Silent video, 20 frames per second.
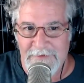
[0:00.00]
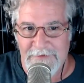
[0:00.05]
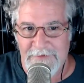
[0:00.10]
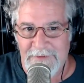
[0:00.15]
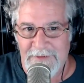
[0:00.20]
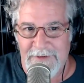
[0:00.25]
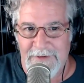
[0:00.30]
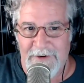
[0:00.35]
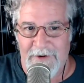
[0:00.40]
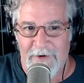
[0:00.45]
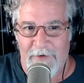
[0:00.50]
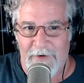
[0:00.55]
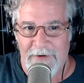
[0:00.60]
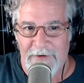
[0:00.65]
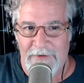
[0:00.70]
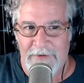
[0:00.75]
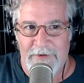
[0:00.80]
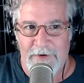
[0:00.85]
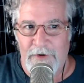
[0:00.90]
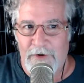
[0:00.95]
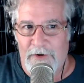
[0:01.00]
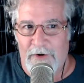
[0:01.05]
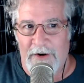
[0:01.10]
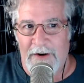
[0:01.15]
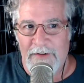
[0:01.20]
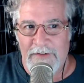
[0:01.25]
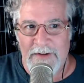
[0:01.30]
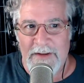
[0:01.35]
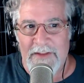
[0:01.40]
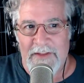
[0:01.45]
you know, and do
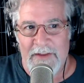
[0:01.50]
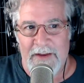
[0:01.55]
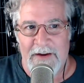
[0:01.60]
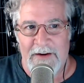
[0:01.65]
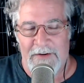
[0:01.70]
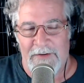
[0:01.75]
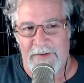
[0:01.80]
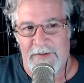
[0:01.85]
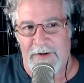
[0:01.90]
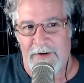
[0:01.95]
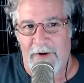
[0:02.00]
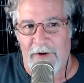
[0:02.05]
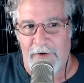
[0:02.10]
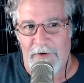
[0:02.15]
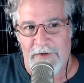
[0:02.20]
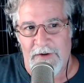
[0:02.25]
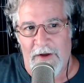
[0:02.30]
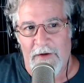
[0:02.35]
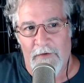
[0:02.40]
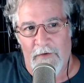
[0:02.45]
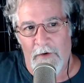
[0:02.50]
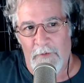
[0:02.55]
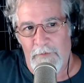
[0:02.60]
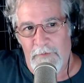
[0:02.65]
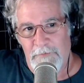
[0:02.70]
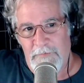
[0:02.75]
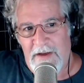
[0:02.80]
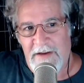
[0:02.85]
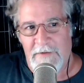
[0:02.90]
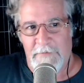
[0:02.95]
crazy things in a hotel room
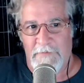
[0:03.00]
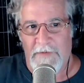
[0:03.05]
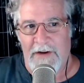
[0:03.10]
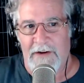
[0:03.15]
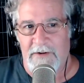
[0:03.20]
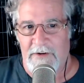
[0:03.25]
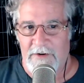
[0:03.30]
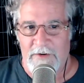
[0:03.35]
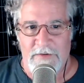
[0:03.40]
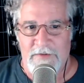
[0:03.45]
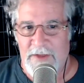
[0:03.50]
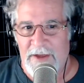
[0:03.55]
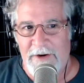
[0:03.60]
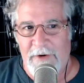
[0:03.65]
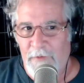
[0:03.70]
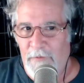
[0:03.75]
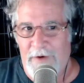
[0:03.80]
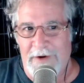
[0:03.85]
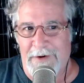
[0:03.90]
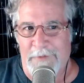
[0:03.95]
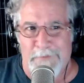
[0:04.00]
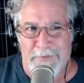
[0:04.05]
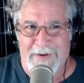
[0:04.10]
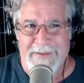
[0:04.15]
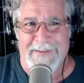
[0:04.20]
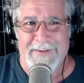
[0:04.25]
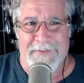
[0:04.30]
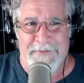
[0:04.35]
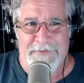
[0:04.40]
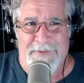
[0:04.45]
made of mirrors. They don't want to bring
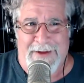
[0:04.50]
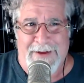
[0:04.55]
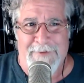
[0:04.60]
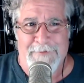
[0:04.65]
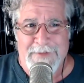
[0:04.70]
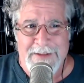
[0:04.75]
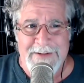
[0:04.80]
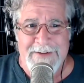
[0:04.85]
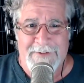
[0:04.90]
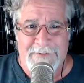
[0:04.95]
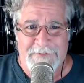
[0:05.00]
the family to